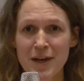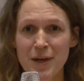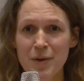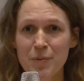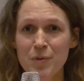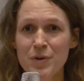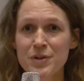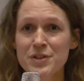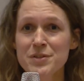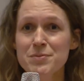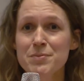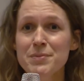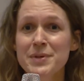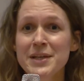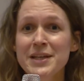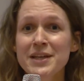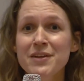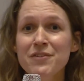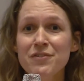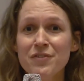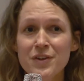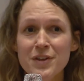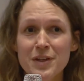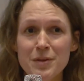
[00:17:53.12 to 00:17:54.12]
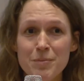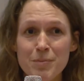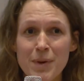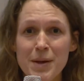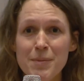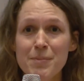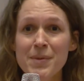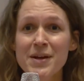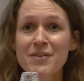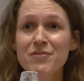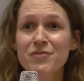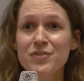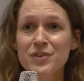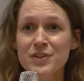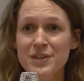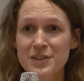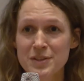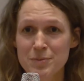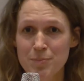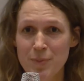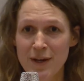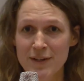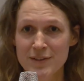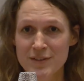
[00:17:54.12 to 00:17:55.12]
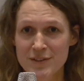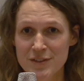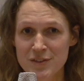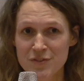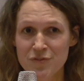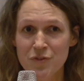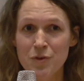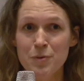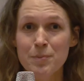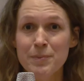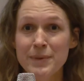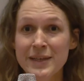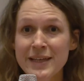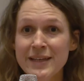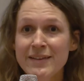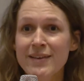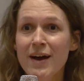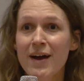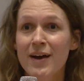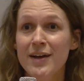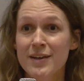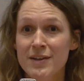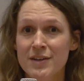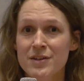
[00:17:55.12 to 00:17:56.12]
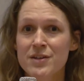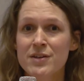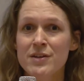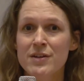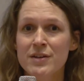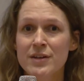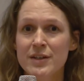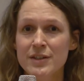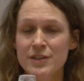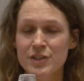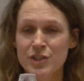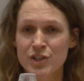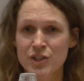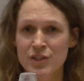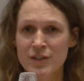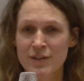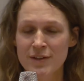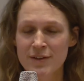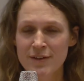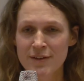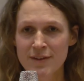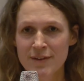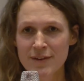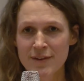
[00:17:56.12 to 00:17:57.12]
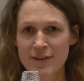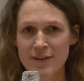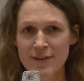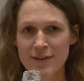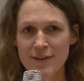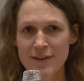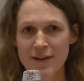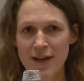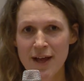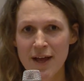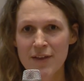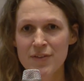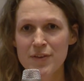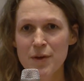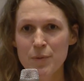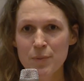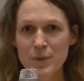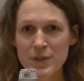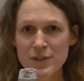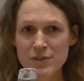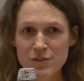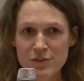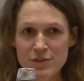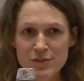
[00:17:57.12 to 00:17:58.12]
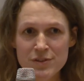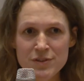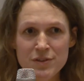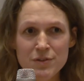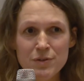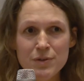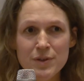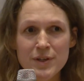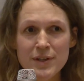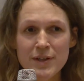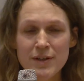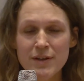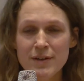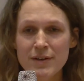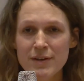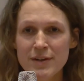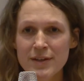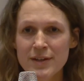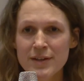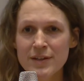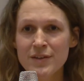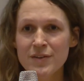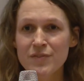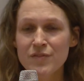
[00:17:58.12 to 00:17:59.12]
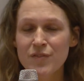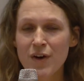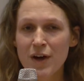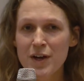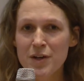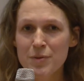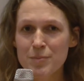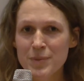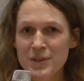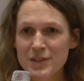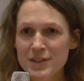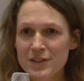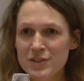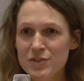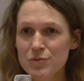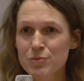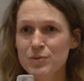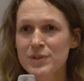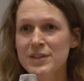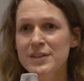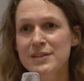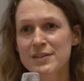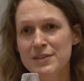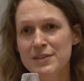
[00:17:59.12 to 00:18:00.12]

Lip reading: What is meaningful in my mindfulness practice for me that I can nourish. And that we do so in an environment that's really